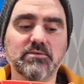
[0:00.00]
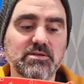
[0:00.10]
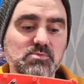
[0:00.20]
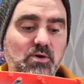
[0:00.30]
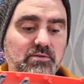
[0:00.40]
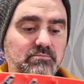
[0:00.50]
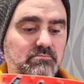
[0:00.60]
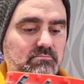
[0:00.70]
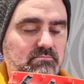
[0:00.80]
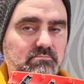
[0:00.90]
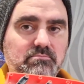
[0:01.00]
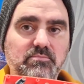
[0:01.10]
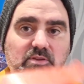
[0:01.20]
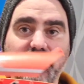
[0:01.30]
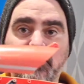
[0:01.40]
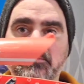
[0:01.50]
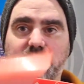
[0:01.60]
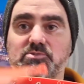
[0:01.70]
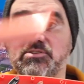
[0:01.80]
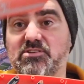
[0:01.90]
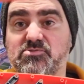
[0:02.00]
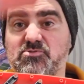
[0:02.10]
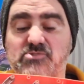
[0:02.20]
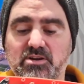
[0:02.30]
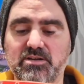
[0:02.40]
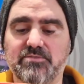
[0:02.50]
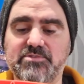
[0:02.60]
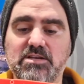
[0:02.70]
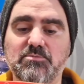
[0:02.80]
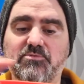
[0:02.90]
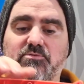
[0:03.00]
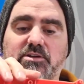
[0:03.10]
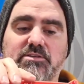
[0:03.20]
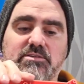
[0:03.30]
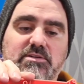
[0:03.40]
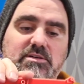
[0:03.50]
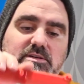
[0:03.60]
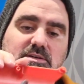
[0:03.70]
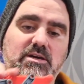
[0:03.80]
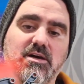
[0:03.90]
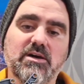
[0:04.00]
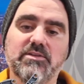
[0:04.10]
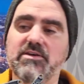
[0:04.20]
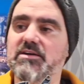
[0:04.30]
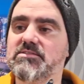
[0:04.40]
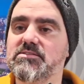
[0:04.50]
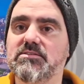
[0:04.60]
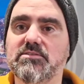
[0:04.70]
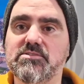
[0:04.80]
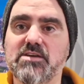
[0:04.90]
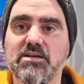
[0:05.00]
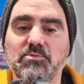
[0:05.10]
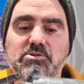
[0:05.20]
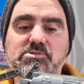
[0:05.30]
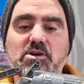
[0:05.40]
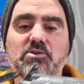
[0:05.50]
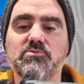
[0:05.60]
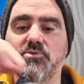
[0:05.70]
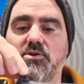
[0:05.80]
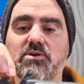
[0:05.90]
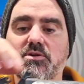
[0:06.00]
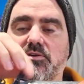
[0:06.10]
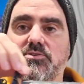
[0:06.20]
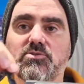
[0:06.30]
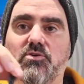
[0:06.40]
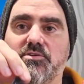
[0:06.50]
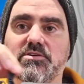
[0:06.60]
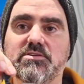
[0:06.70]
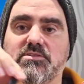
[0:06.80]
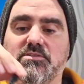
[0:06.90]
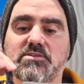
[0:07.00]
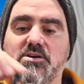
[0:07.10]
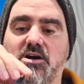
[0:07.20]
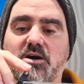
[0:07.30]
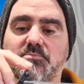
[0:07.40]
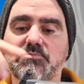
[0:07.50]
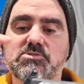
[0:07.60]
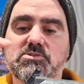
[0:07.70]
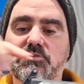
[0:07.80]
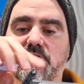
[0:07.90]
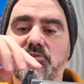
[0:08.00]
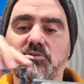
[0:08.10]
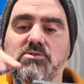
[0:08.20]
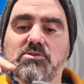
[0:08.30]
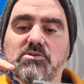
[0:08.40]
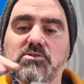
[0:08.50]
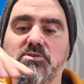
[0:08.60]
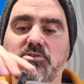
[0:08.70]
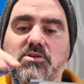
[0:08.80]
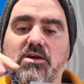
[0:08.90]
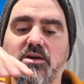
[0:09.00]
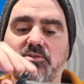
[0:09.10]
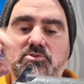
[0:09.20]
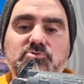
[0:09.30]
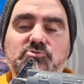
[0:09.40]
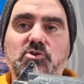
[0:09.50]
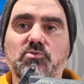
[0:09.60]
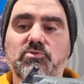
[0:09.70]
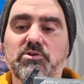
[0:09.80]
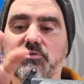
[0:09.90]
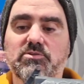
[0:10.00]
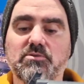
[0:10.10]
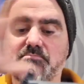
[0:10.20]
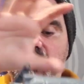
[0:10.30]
There's one there, because the screws aren't in, I've taken them off already. There's the second one. So you've got the arms there that control the